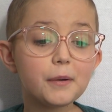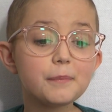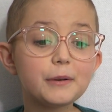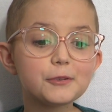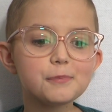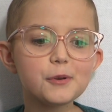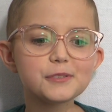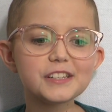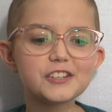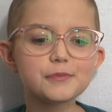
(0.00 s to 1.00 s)
Um, I was
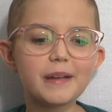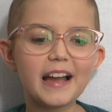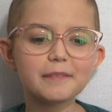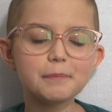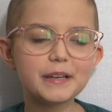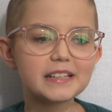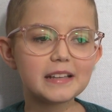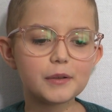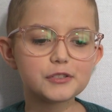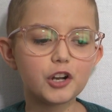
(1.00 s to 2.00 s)
mostly just mad
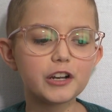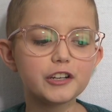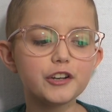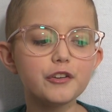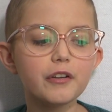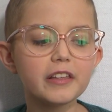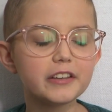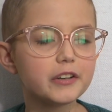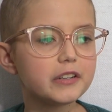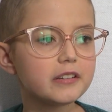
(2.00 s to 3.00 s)
because I was starting to do
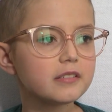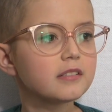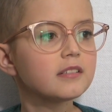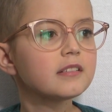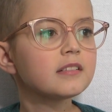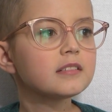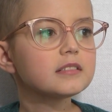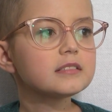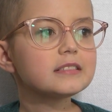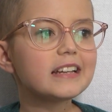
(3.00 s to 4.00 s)
really good.
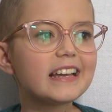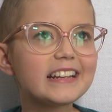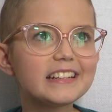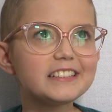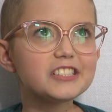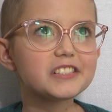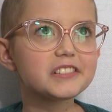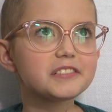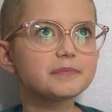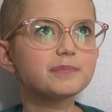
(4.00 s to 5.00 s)
And it
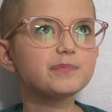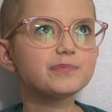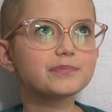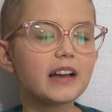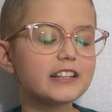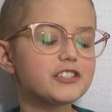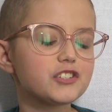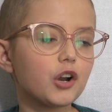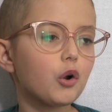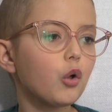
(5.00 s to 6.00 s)
just, I had to
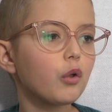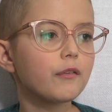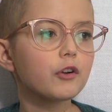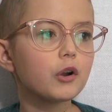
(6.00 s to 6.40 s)
start all